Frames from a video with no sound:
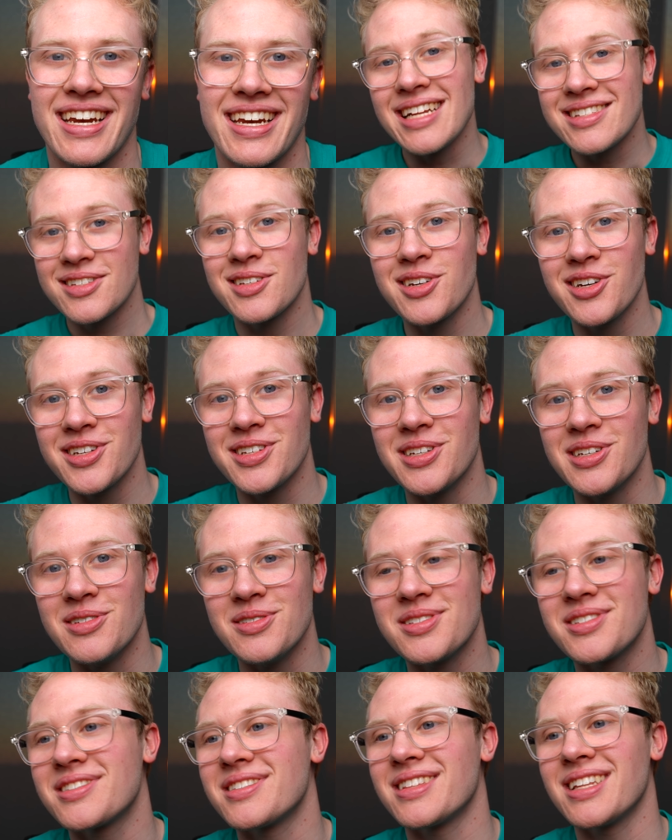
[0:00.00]
That's the good
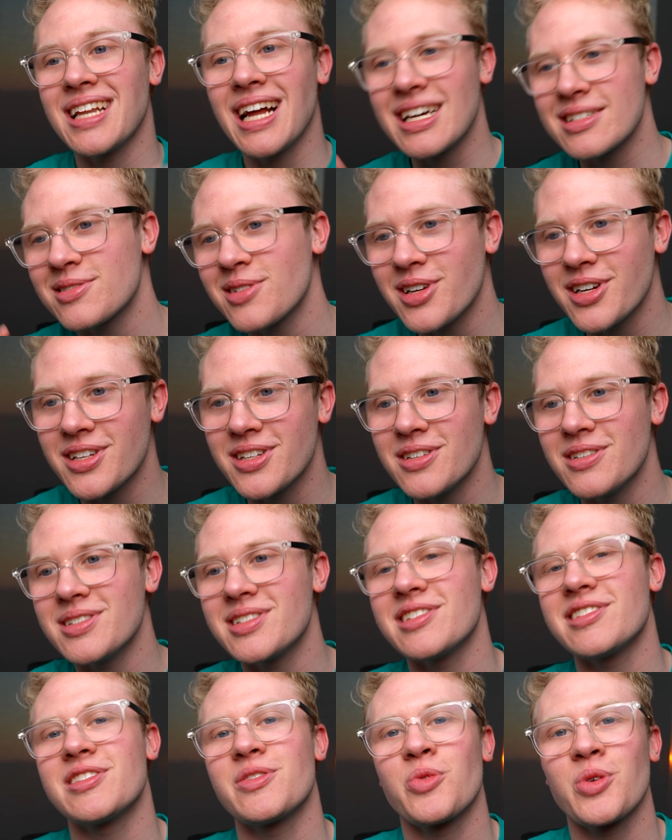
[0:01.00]
news. The not so good
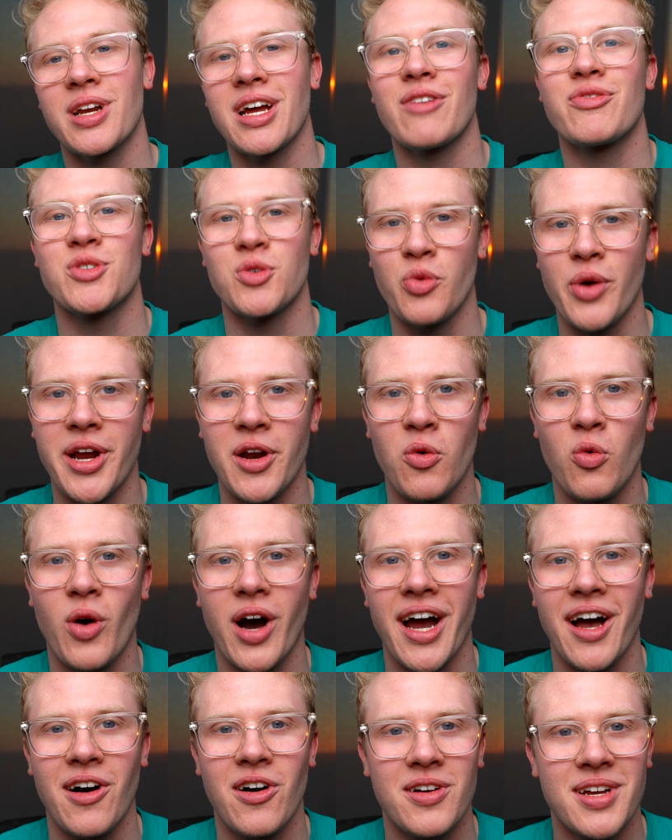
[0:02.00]
news is that we're gonna have to wait a
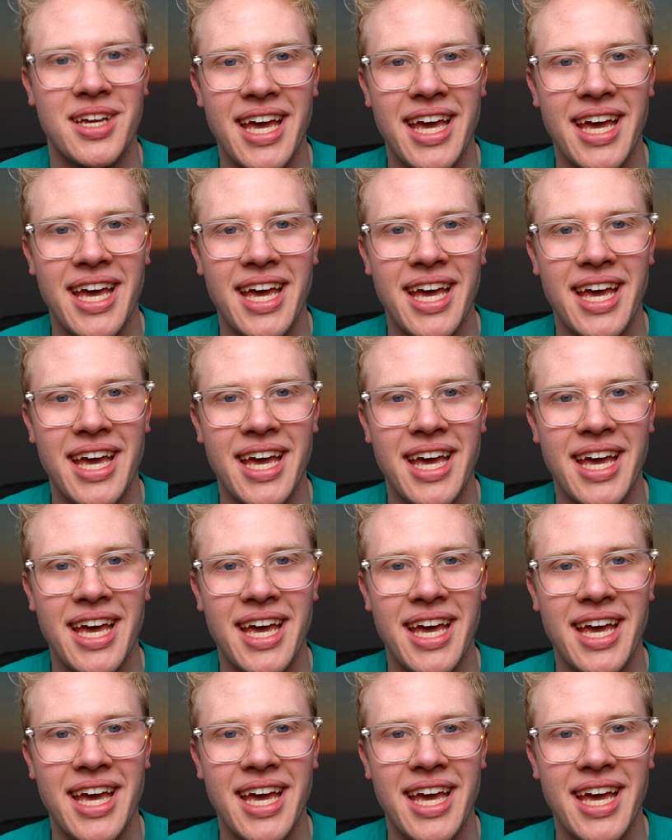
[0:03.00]
while.